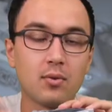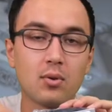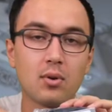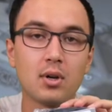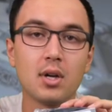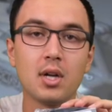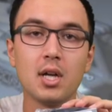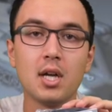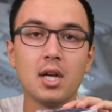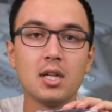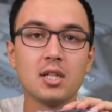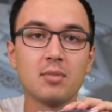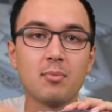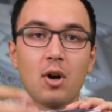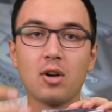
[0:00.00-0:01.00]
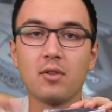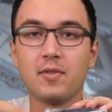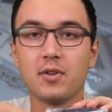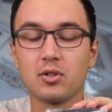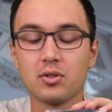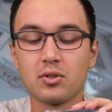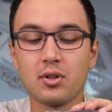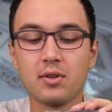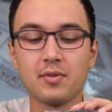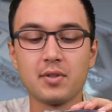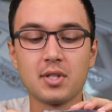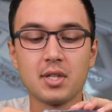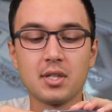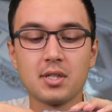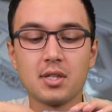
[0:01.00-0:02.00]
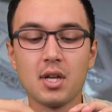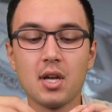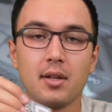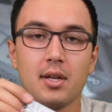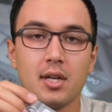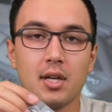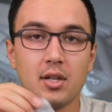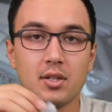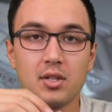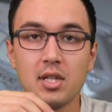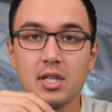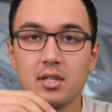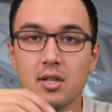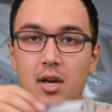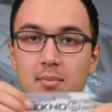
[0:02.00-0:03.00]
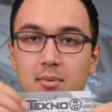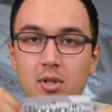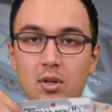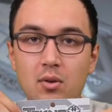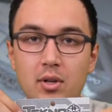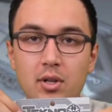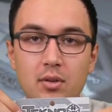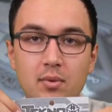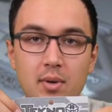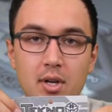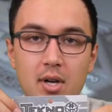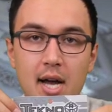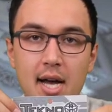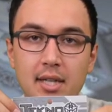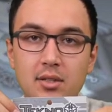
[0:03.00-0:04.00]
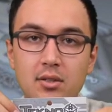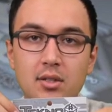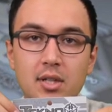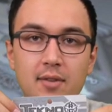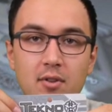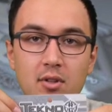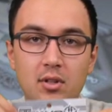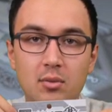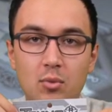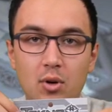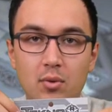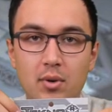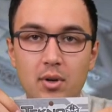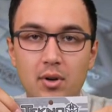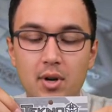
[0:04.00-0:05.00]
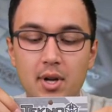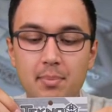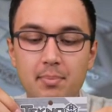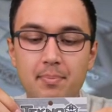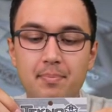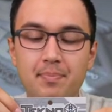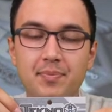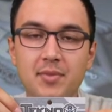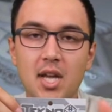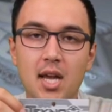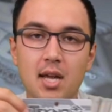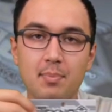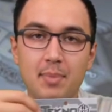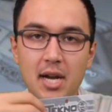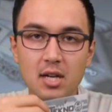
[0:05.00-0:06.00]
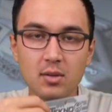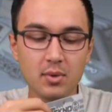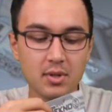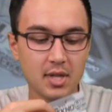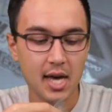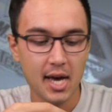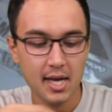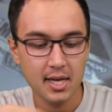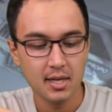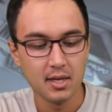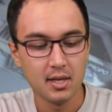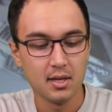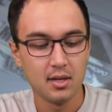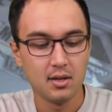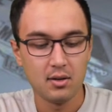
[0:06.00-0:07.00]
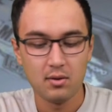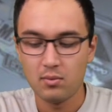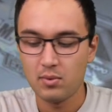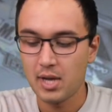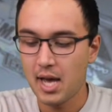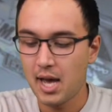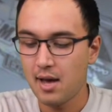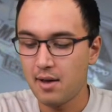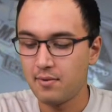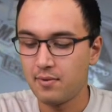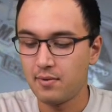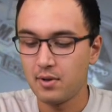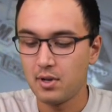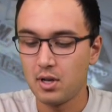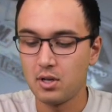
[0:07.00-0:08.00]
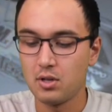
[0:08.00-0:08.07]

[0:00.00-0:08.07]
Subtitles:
or some artificial surfaces. So these hubs lower your rear axle and give you a little more rear grip. And paired with that, we have a